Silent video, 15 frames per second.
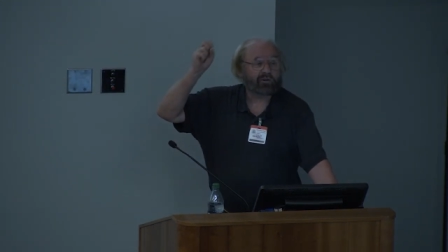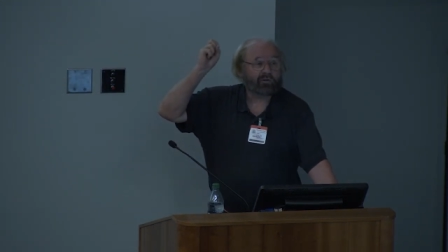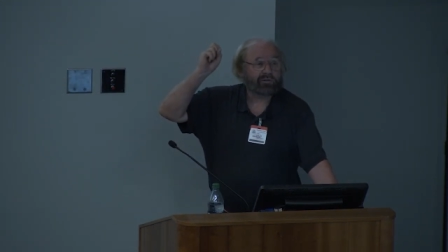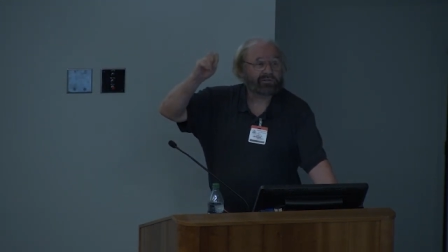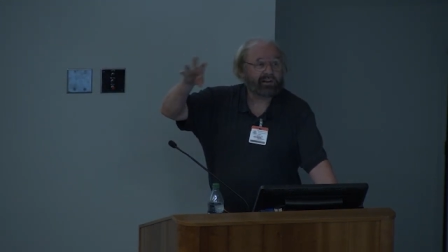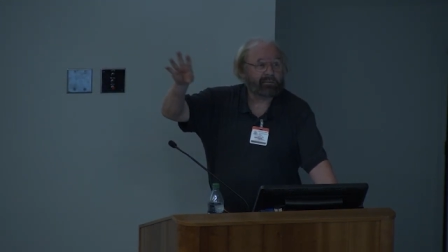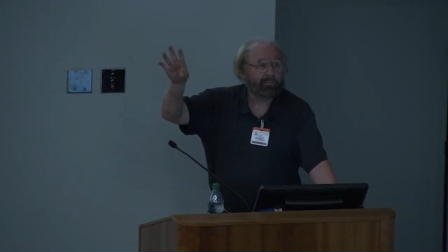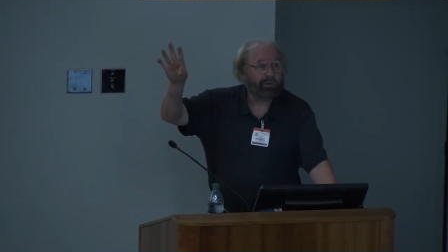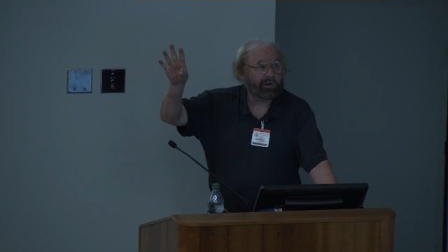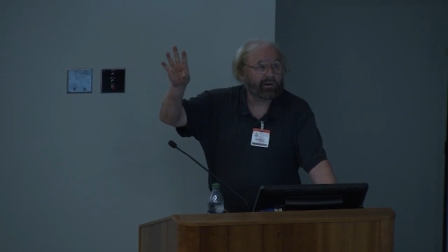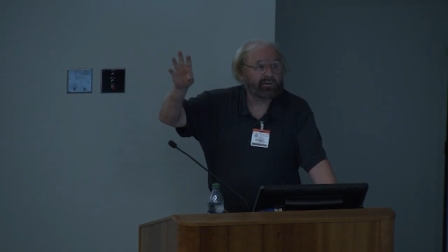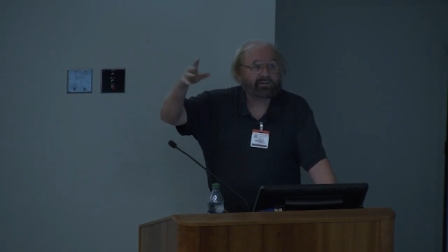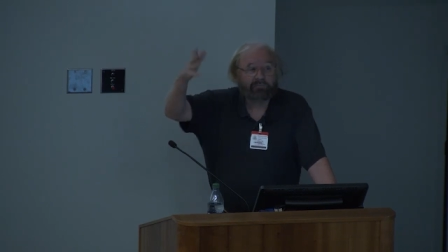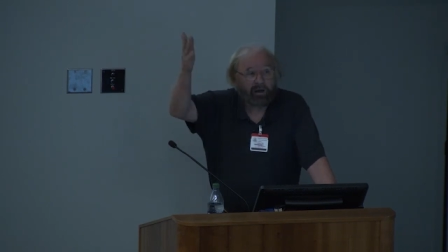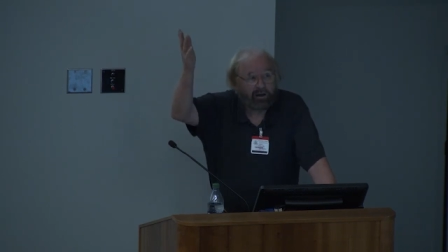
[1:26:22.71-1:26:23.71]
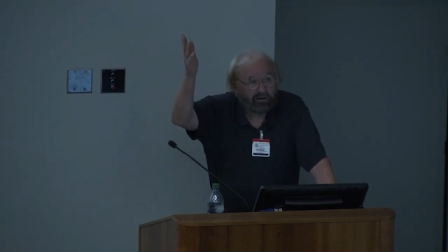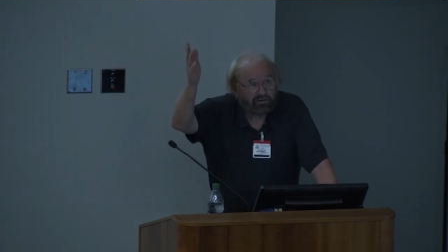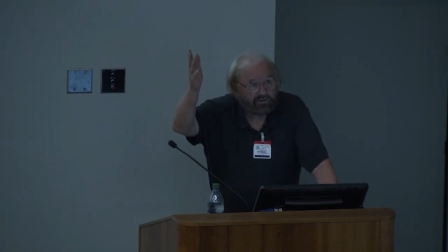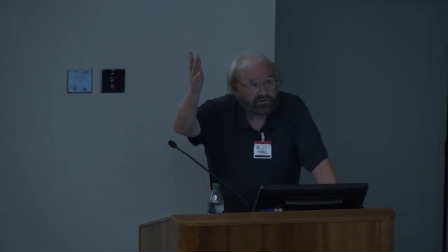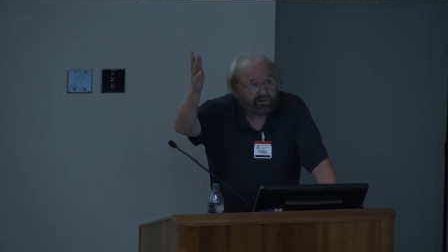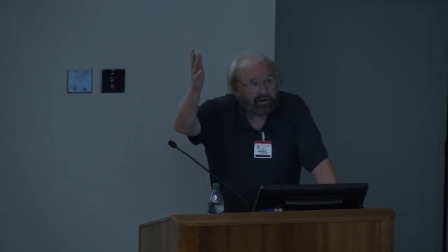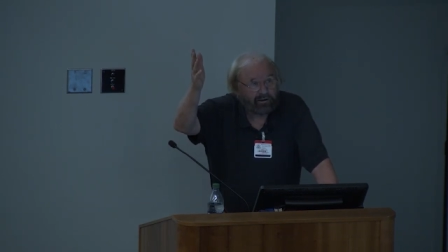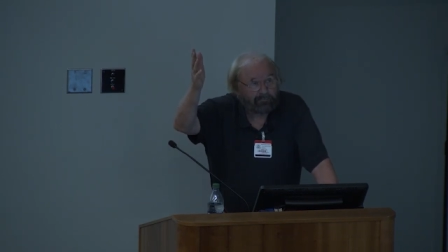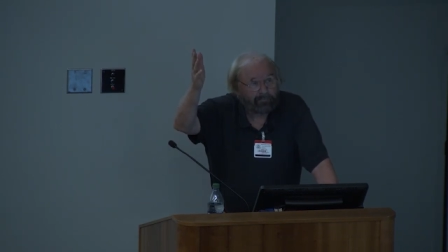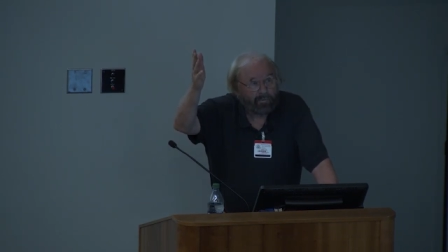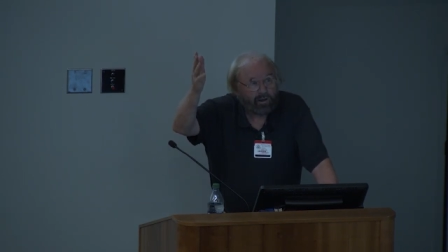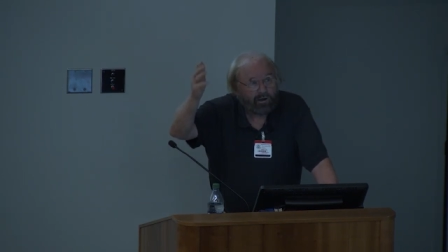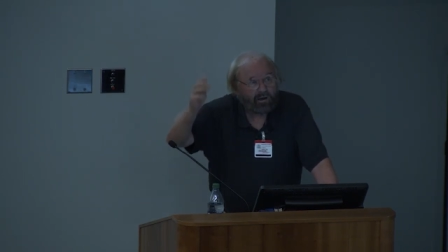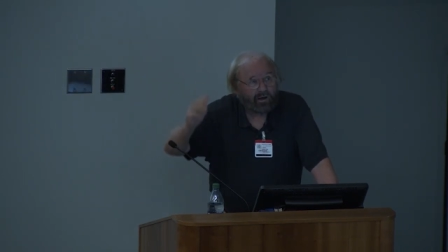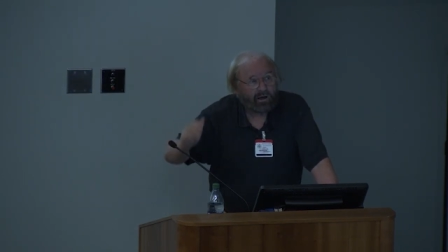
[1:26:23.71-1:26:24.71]
and do the same thing in Spanish, say?
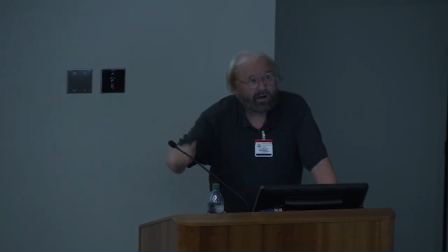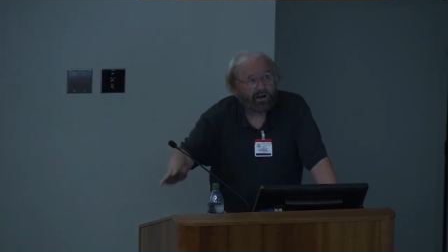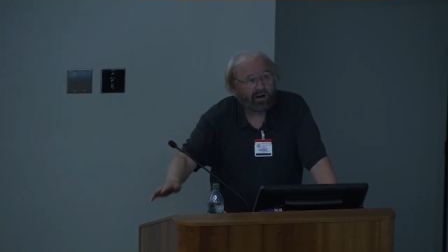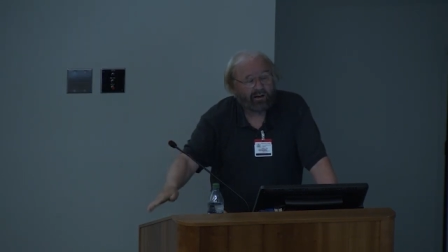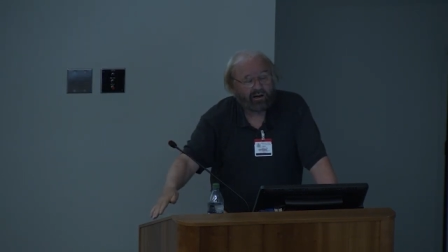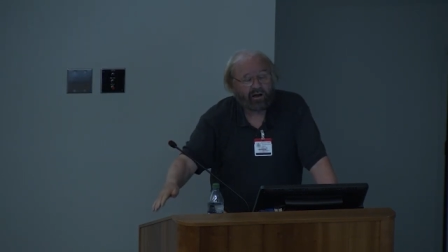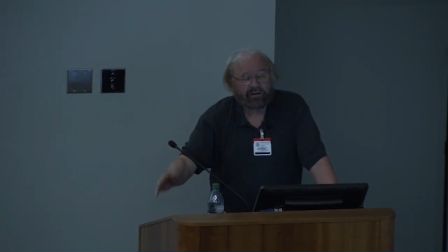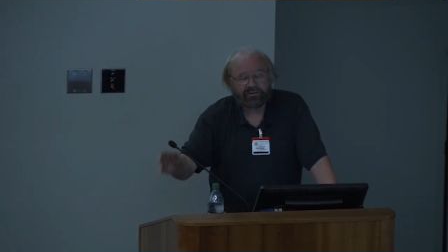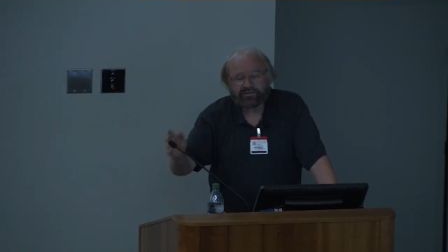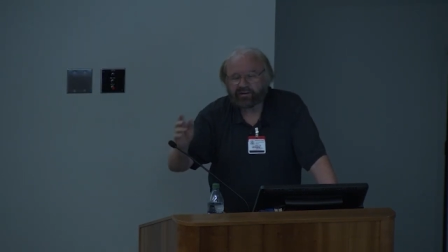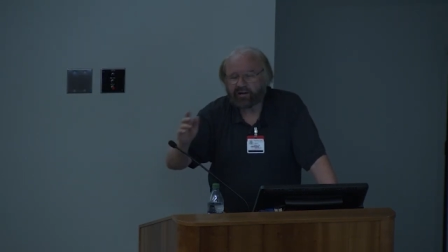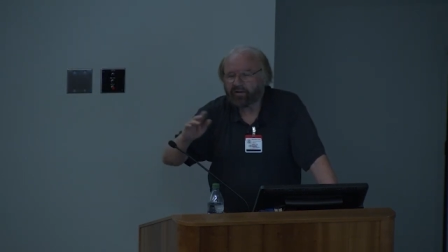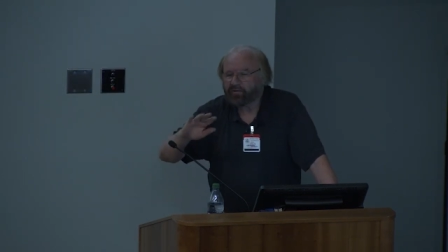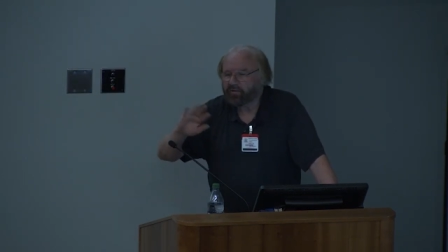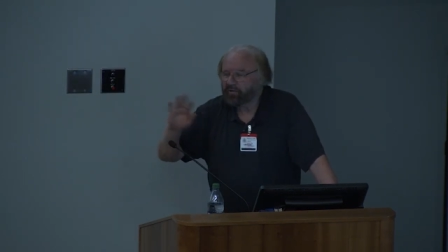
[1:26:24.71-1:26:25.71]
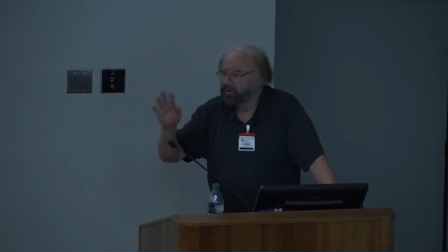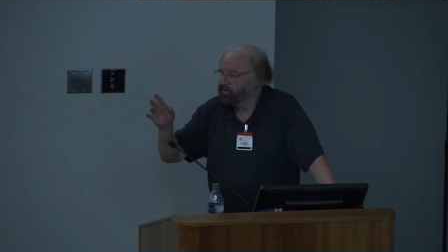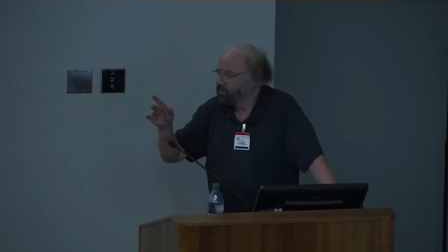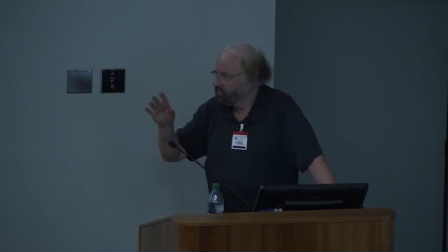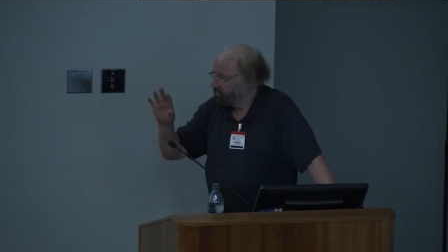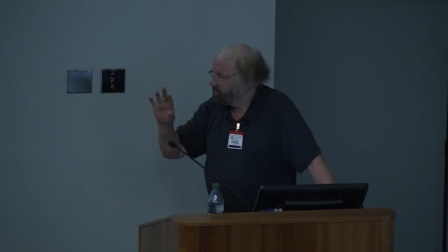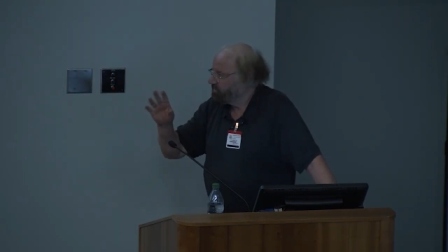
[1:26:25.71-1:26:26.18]
Uh, and I understand that there are